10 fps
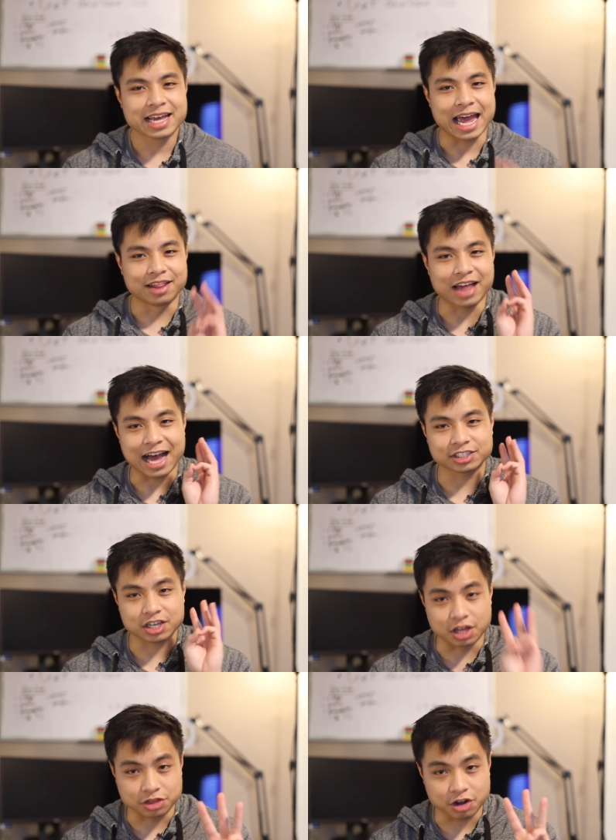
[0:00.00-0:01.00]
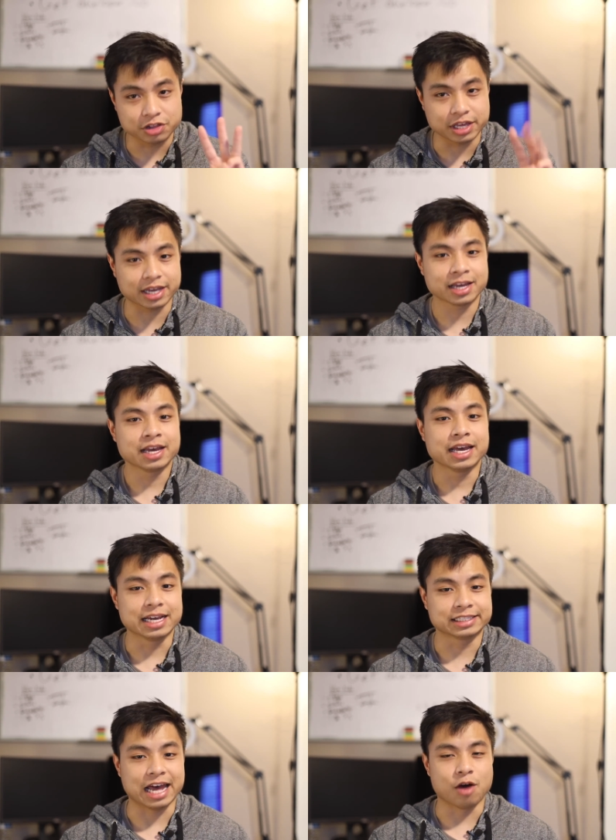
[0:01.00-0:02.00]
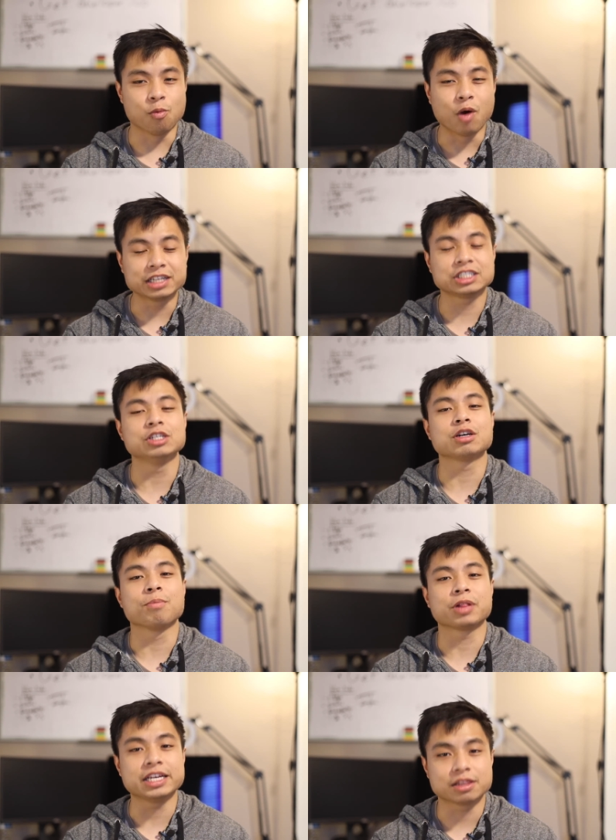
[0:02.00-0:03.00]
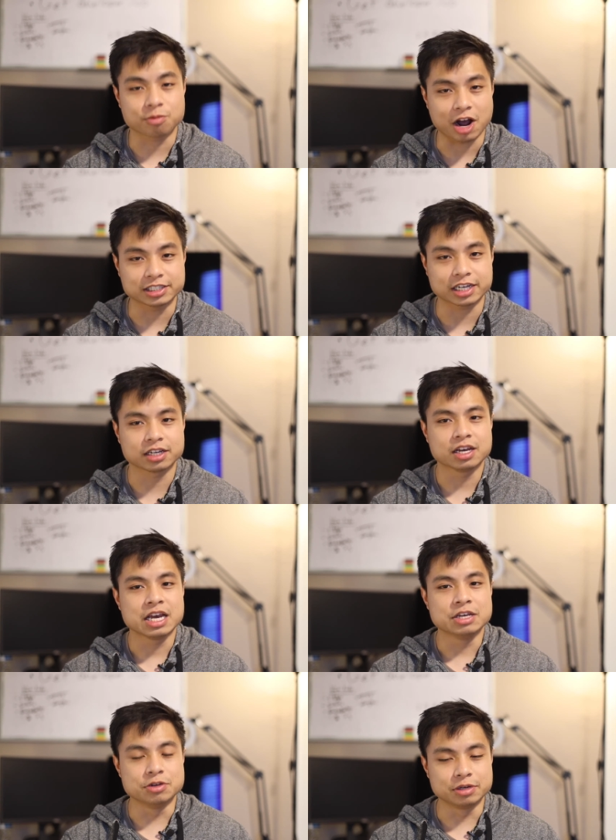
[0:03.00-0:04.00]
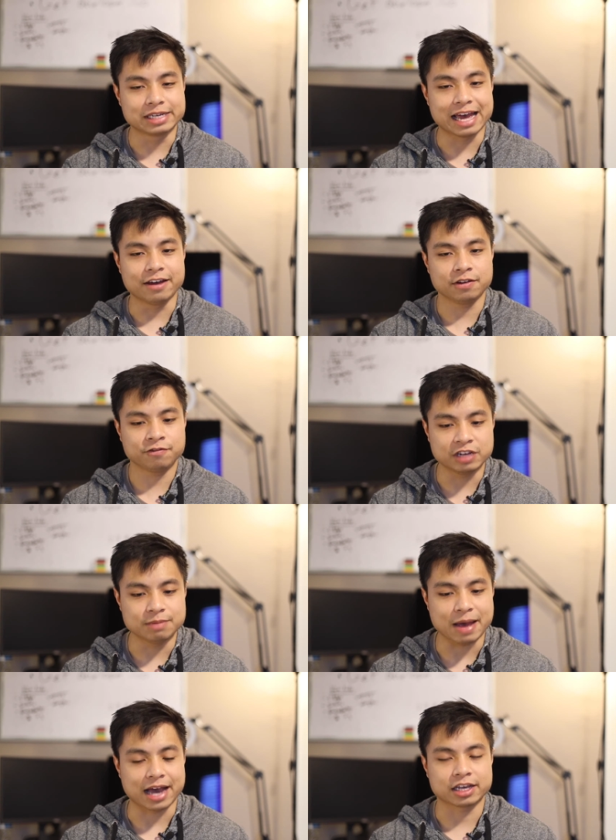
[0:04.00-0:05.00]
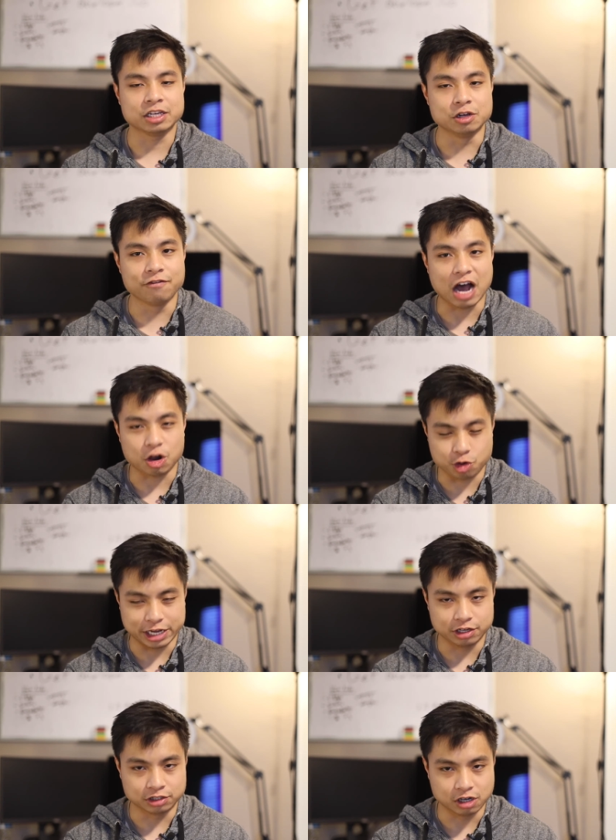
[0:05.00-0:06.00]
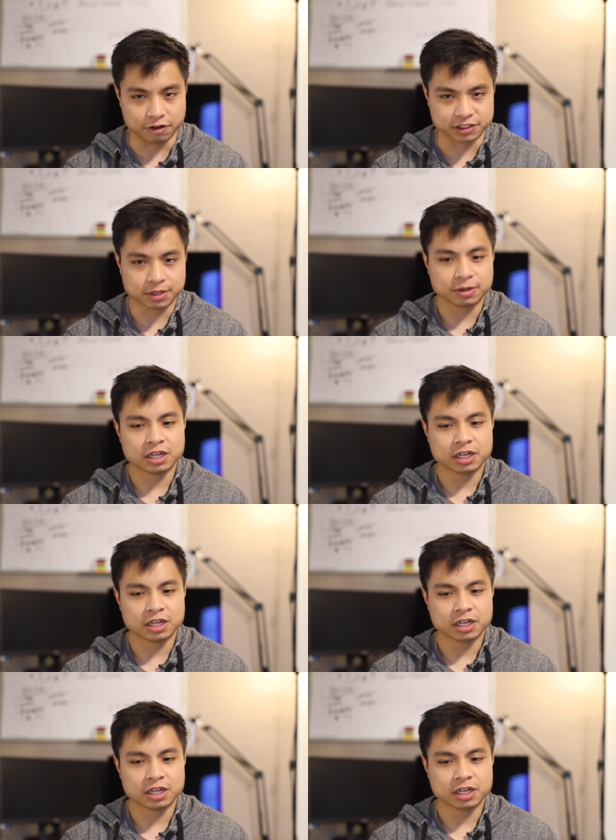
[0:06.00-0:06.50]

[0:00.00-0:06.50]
And lastly, the third thing is that once you complete the project, you get feedback, you evaluate yourselves.